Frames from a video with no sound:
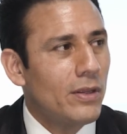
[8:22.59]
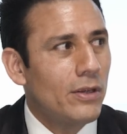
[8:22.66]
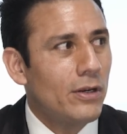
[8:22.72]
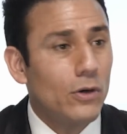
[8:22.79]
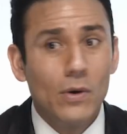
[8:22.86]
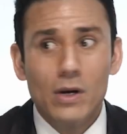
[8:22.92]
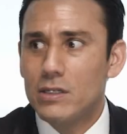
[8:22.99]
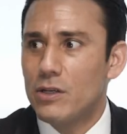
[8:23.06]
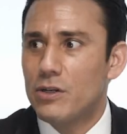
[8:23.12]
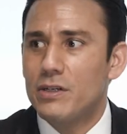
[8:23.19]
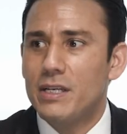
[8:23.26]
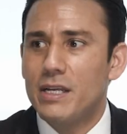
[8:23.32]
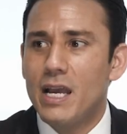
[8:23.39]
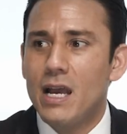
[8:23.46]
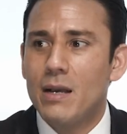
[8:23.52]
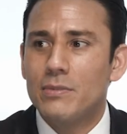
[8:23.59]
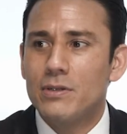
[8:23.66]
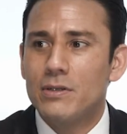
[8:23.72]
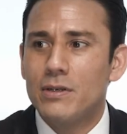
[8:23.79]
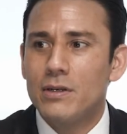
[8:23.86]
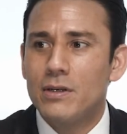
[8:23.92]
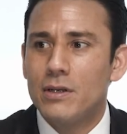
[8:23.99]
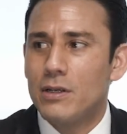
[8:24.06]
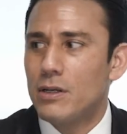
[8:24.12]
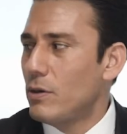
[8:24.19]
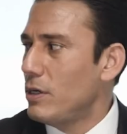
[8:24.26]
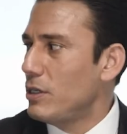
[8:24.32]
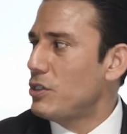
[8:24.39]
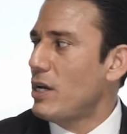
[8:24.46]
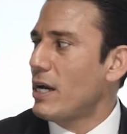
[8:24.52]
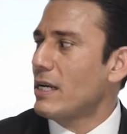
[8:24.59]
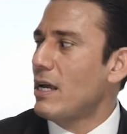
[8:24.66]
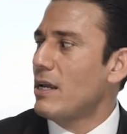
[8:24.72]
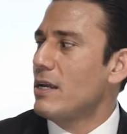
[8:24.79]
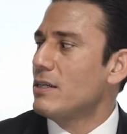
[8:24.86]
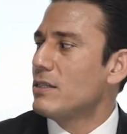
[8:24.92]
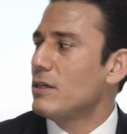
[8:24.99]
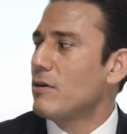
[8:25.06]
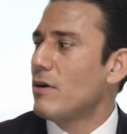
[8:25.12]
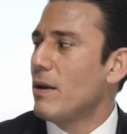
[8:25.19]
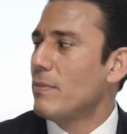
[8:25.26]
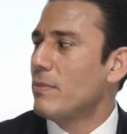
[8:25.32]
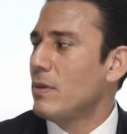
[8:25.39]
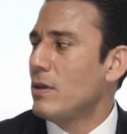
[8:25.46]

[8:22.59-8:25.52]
You're always on your DMs. You're always checking out Instagram.